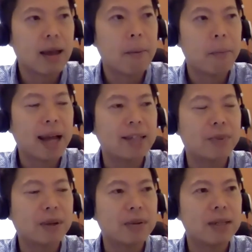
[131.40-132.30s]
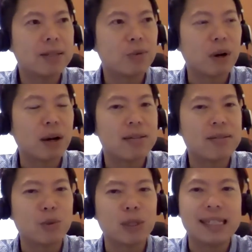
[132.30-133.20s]
My experience was
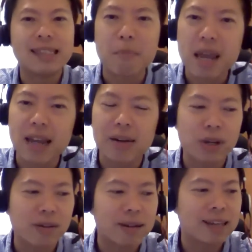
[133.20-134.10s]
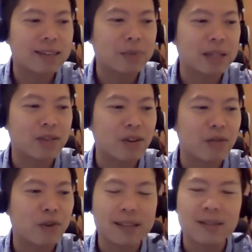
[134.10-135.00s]
you were dismayed when your classmates or your
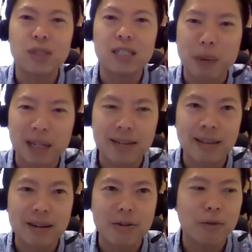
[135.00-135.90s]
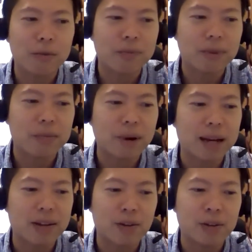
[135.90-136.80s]
friends were smarter than you.
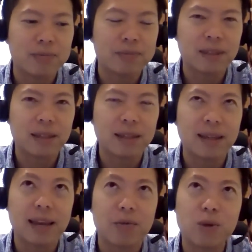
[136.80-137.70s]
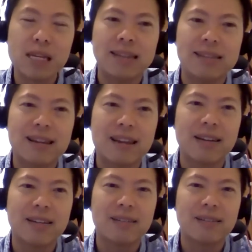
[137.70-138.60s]
But, you know, can we
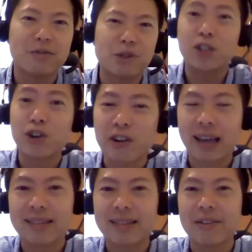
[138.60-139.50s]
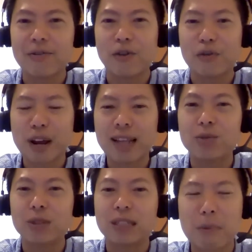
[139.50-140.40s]
instead rejoice if your
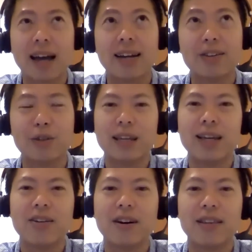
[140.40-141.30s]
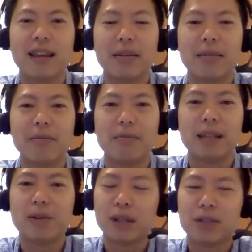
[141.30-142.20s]
friends were smart? Could they not then
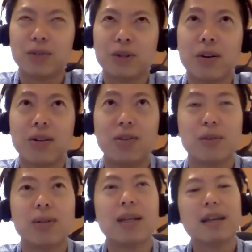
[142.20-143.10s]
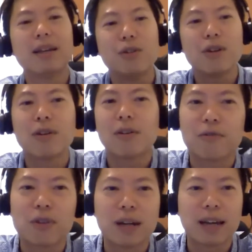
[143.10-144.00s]
be the ones who taught you? Could you not
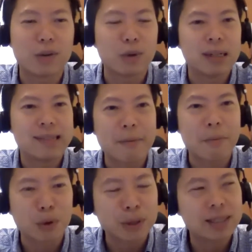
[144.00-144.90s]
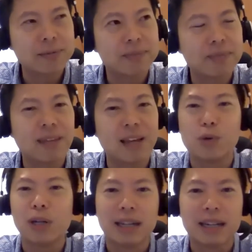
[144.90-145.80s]
feel like you were in the same boat, that
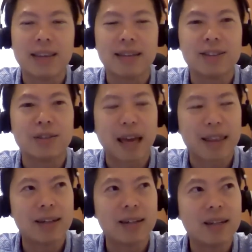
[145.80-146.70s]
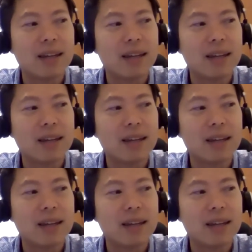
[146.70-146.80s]
you were learning things together?